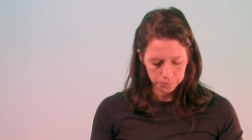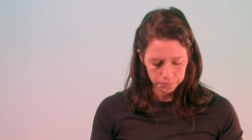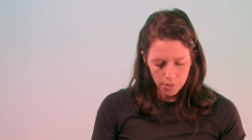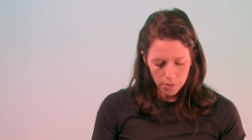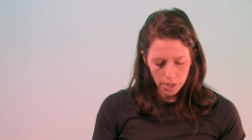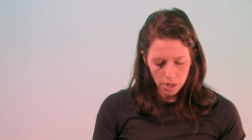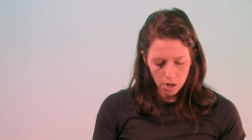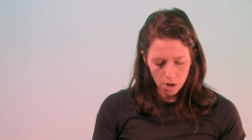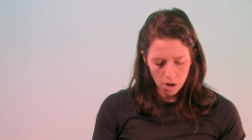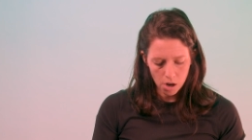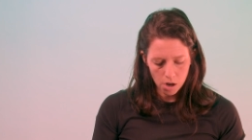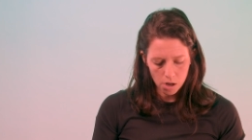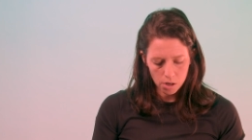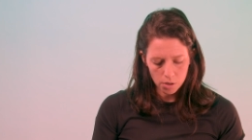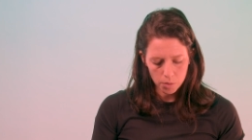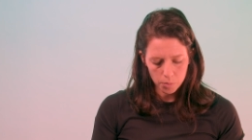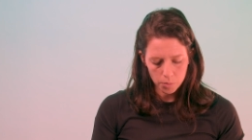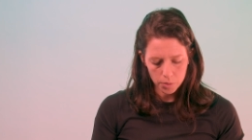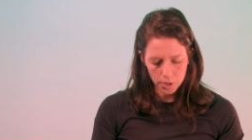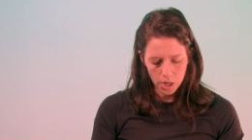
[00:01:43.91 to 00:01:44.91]
They
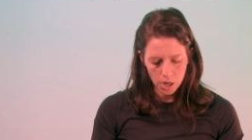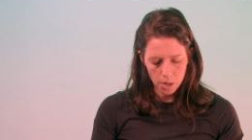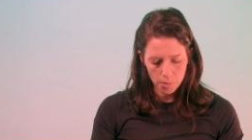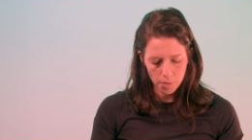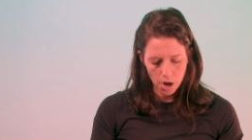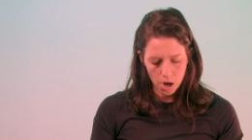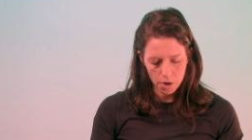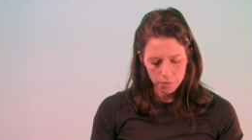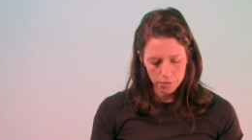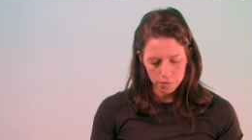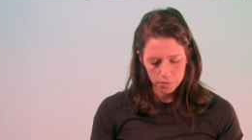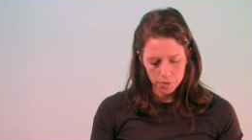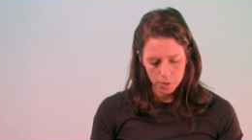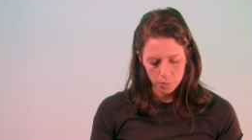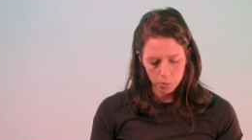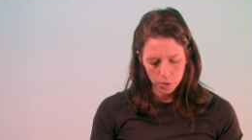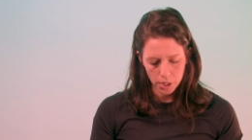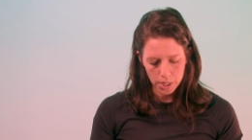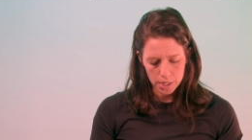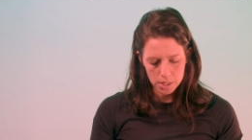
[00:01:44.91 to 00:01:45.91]
all come off of the
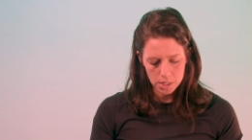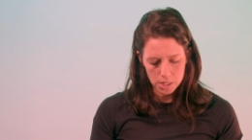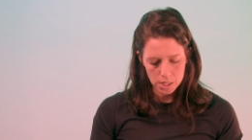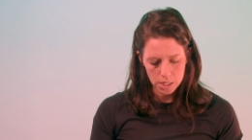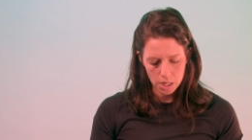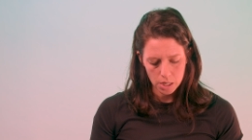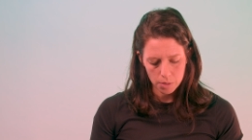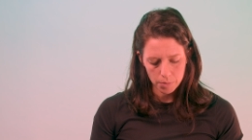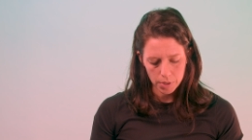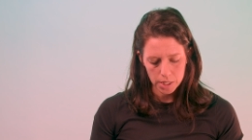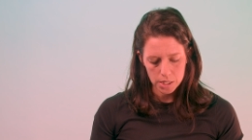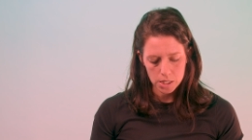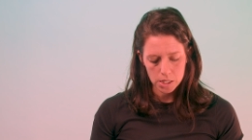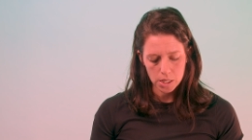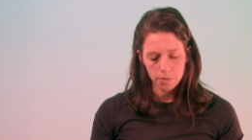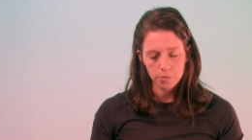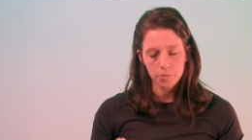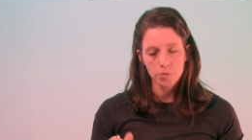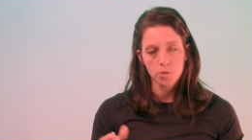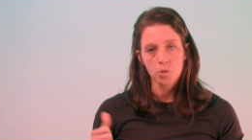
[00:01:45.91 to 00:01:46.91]
brainstem
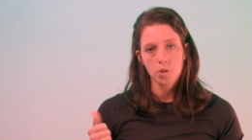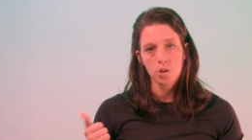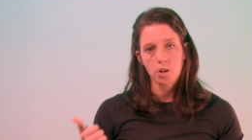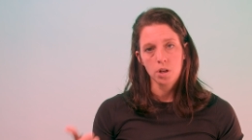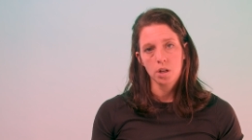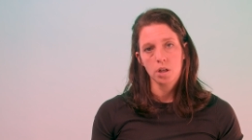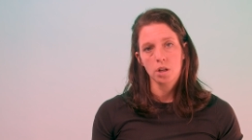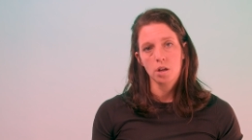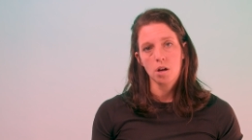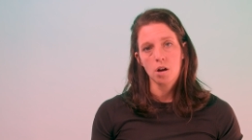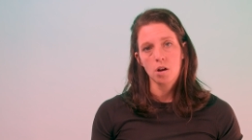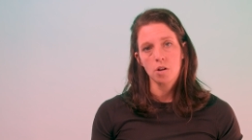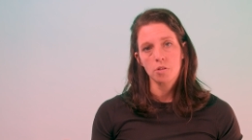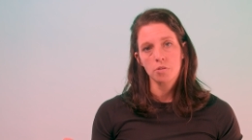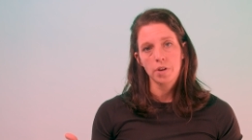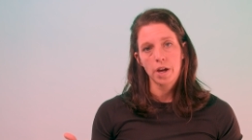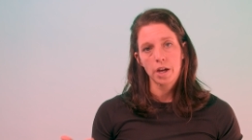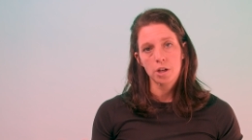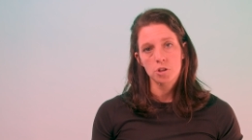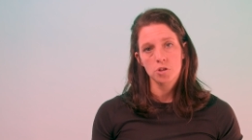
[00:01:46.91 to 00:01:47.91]
except for
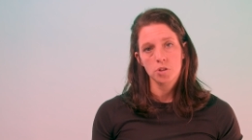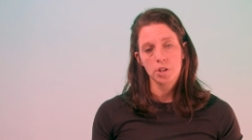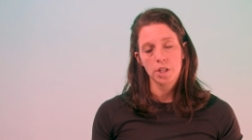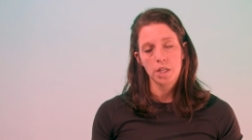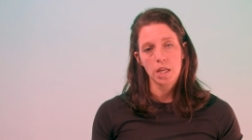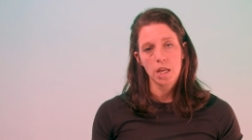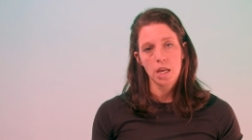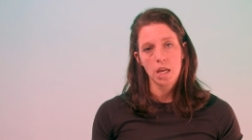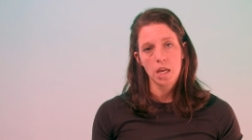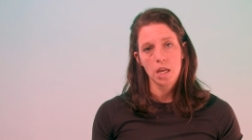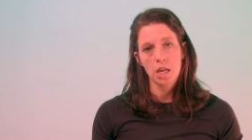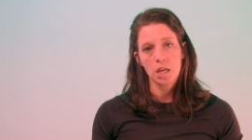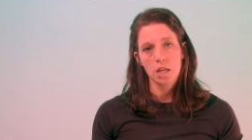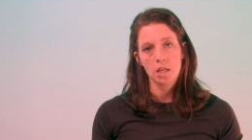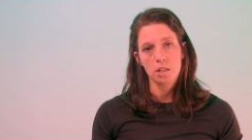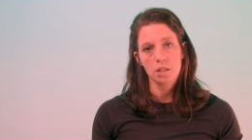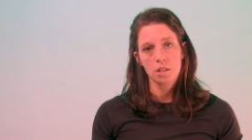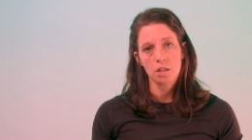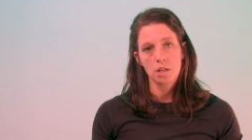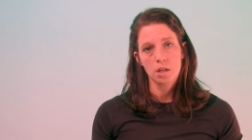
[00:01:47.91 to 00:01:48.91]
olfactory
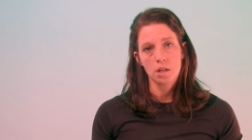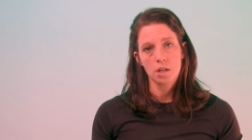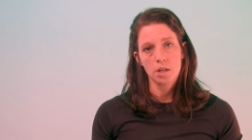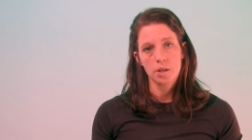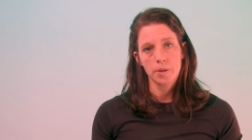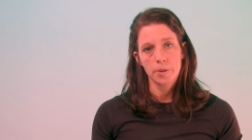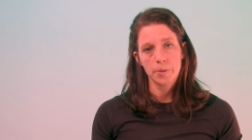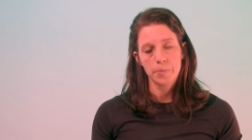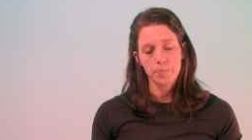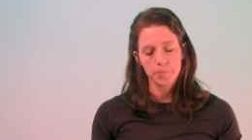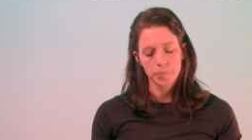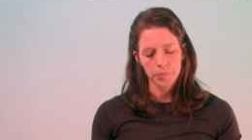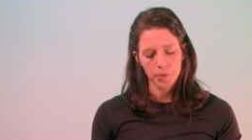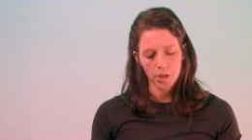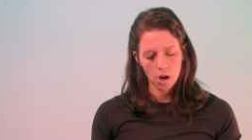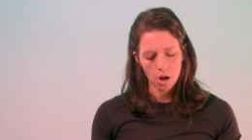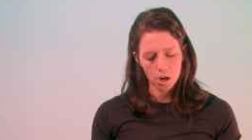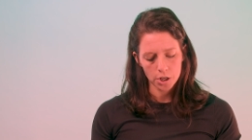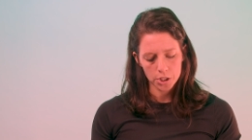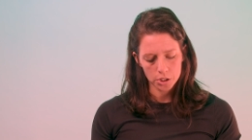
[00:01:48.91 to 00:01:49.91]
and um,
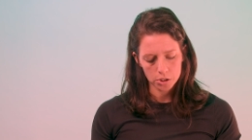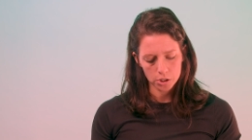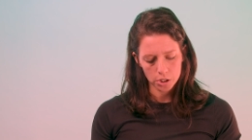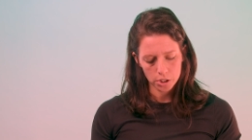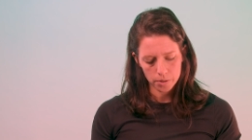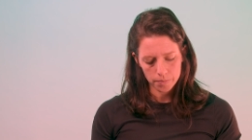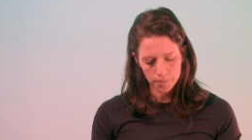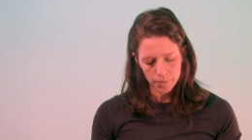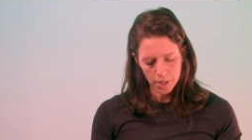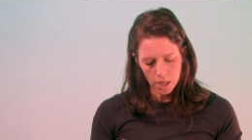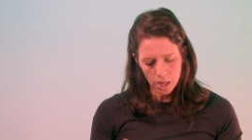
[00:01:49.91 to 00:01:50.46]
ocular.